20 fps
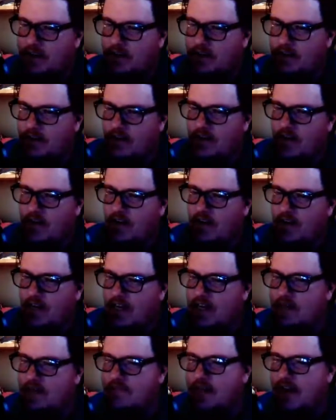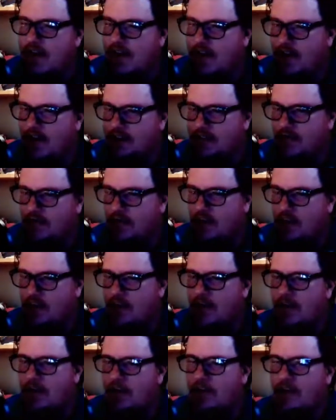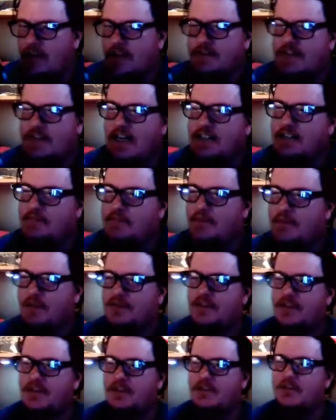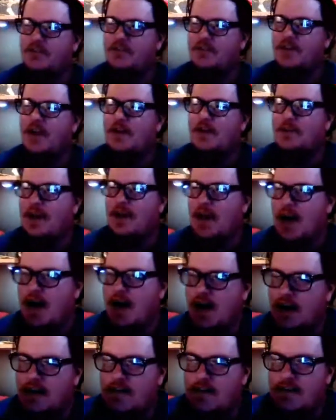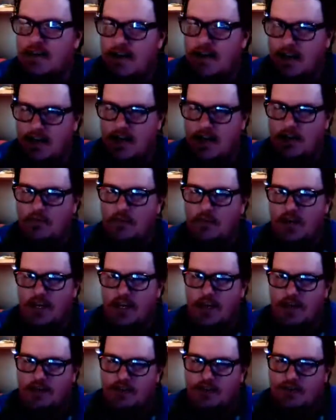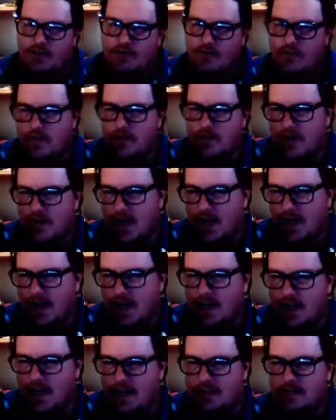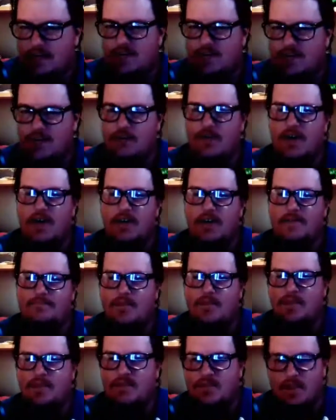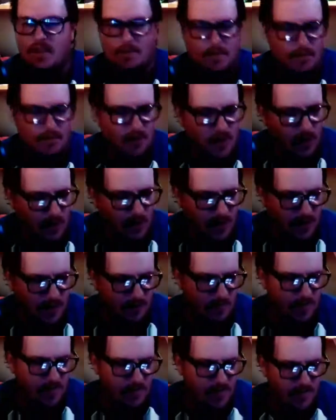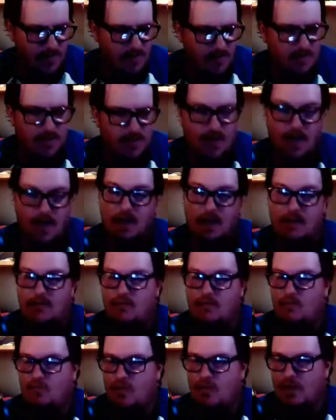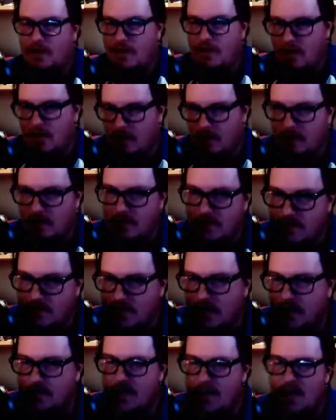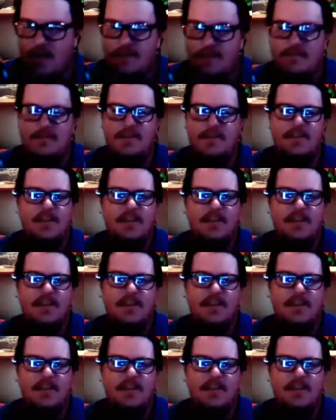on eBay not too long ago, and it's actually posted in the group. It caught my eye. I kind of want to get your story behind it. So some people call him Wondar, He-Man. A